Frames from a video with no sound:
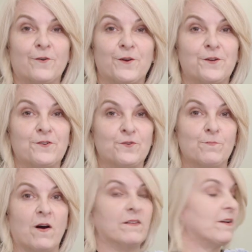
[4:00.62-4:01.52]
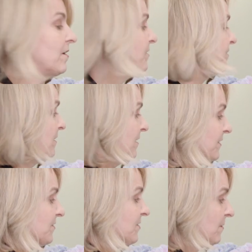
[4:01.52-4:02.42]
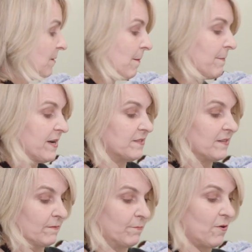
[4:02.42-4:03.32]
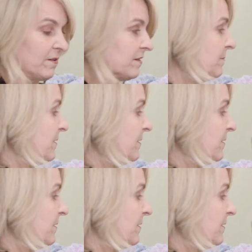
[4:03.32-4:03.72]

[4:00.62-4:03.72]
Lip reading: or you do balayage, this is an amazing product to